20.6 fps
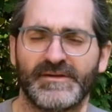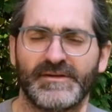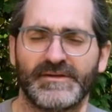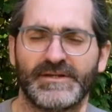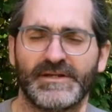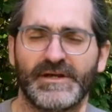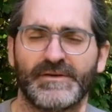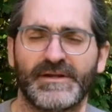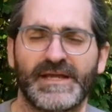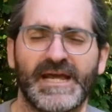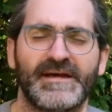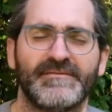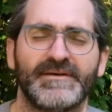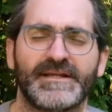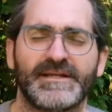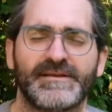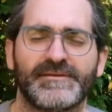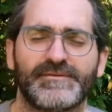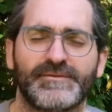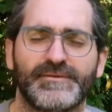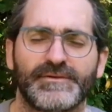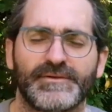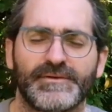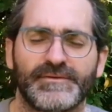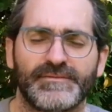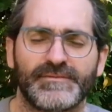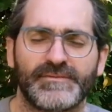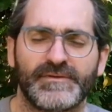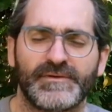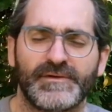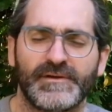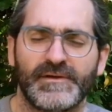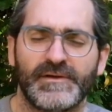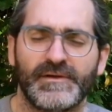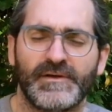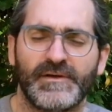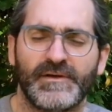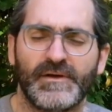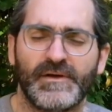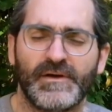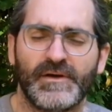You don't have any sort of
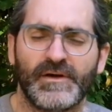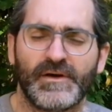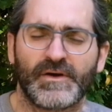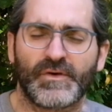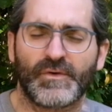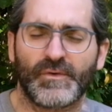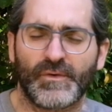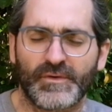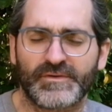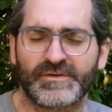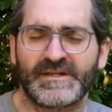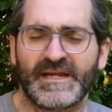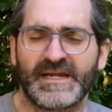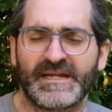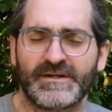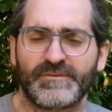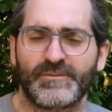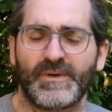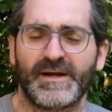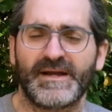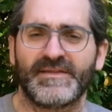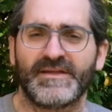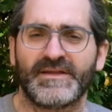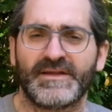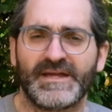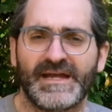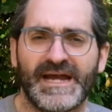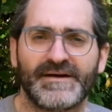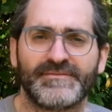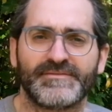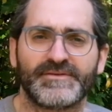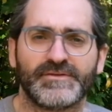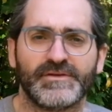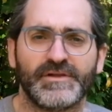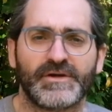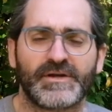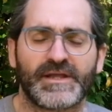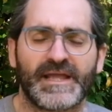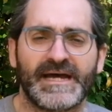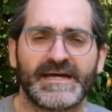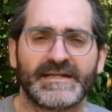coordinated way that you have to
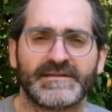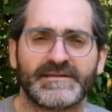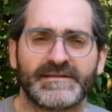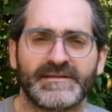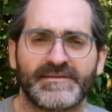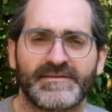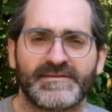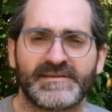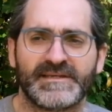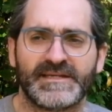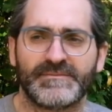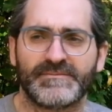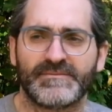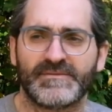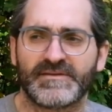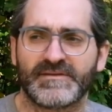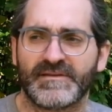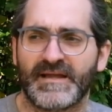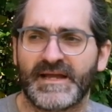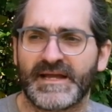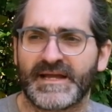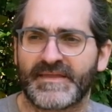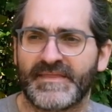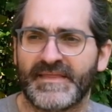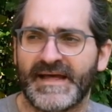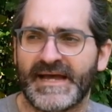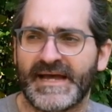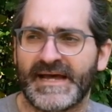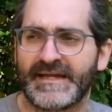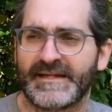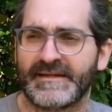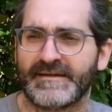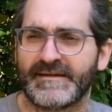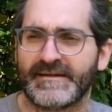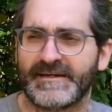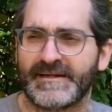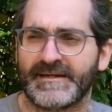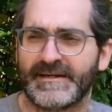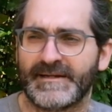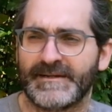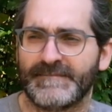look at it. It seemed like that
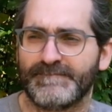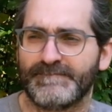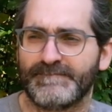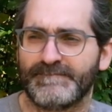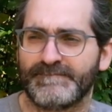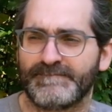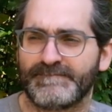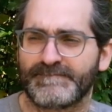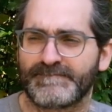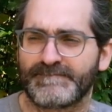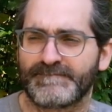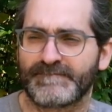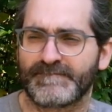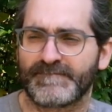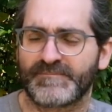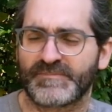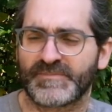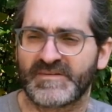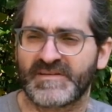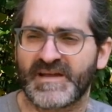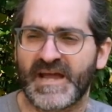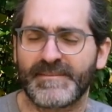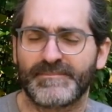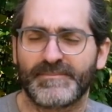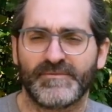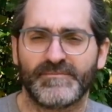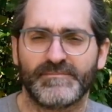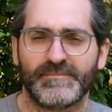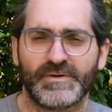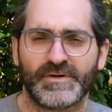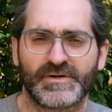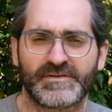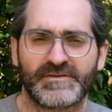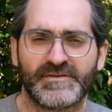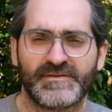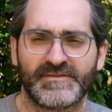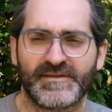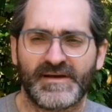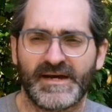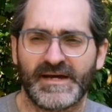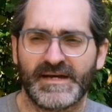type of book
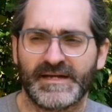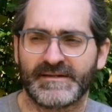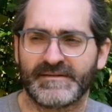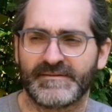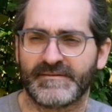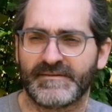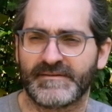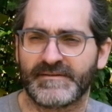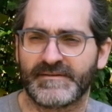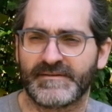design,